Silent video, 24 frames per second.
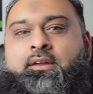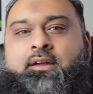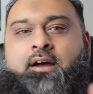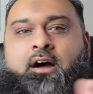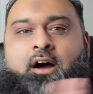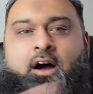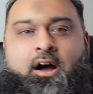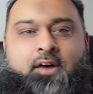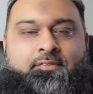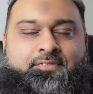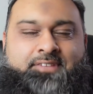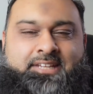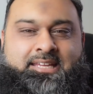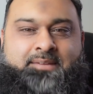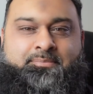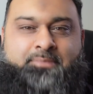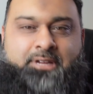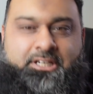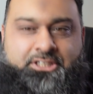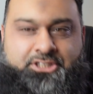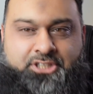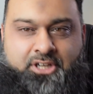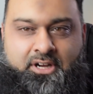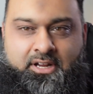after he
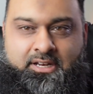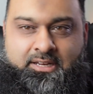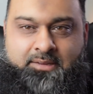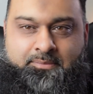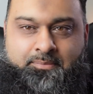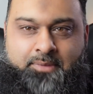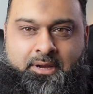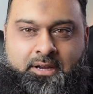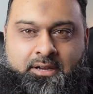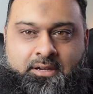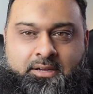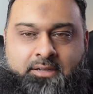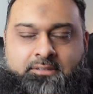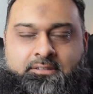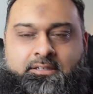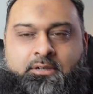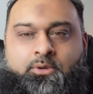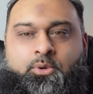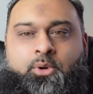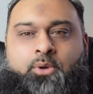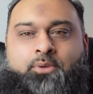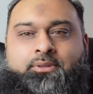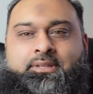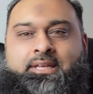met Charlie Munger, the
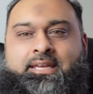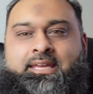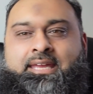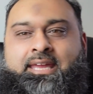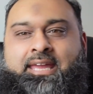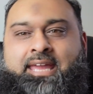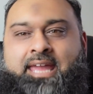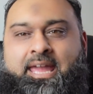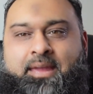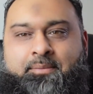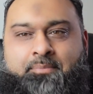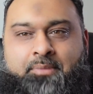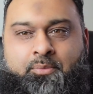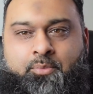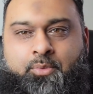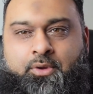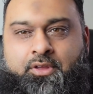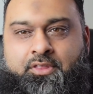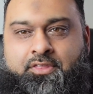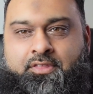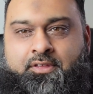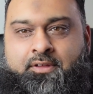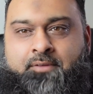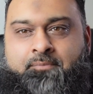quote that he came up
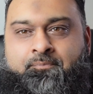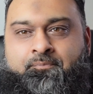with